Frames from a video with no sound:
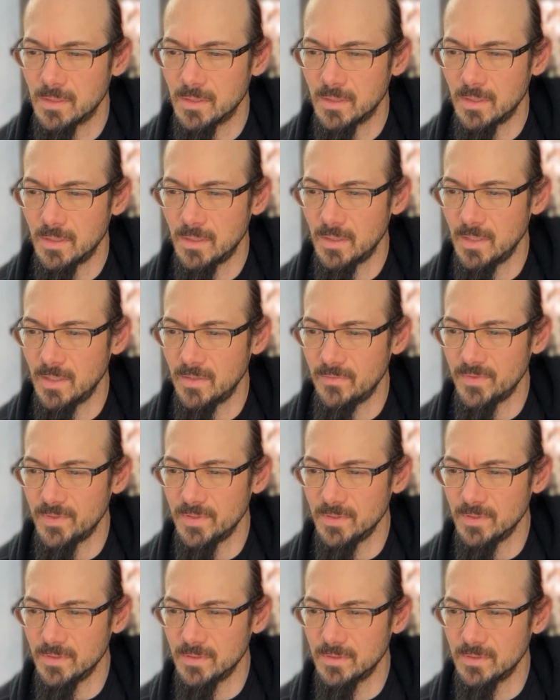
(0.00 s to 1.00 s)
I'll have
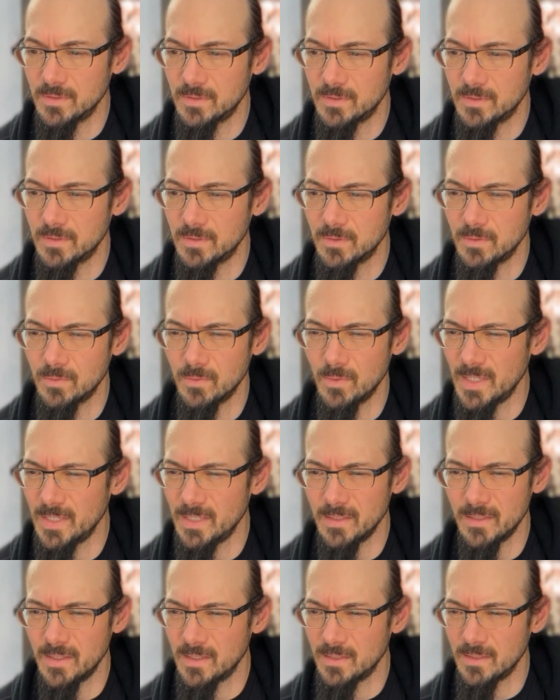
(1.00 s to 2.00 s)
to, why
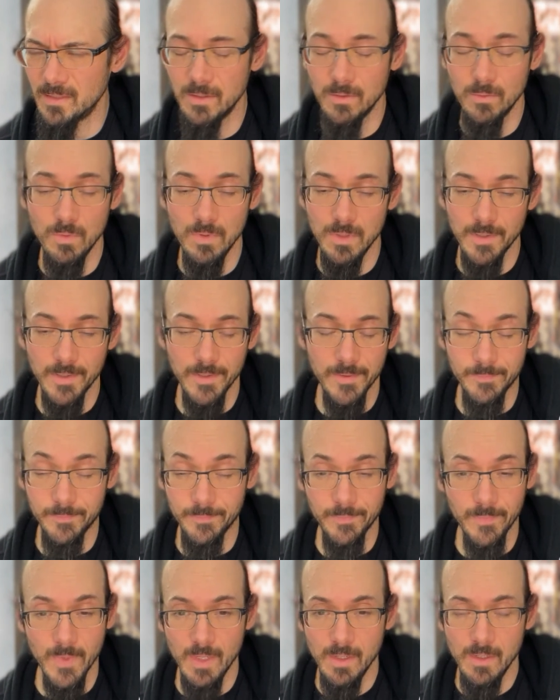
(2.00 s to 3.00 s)
did that not work?
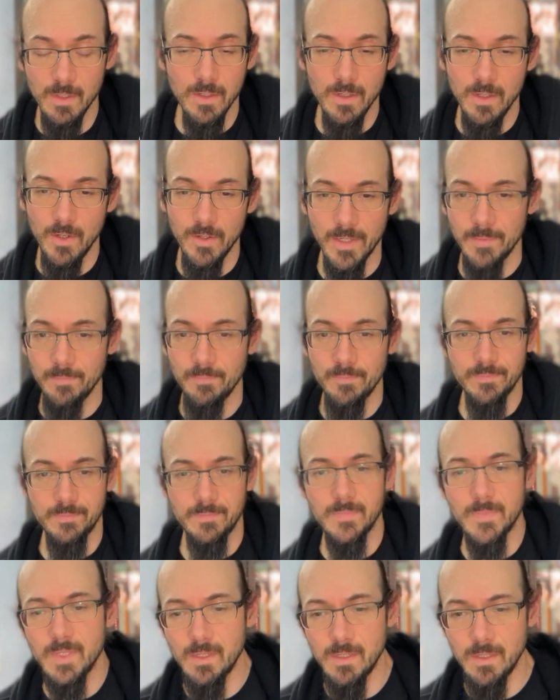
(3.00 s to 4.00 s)
Okay,
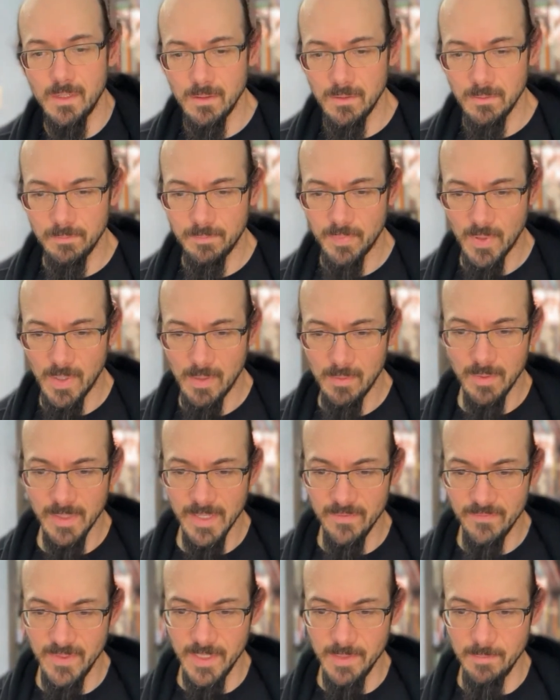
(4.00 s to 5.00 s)
I'll probably
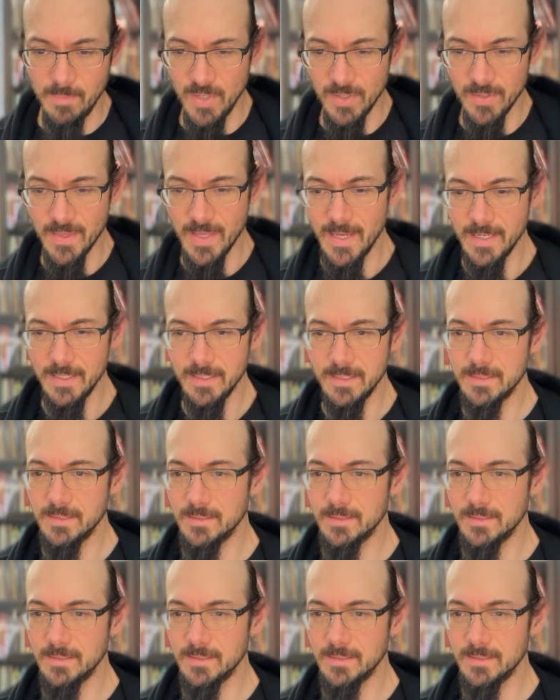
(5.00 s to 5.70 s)
have to debug that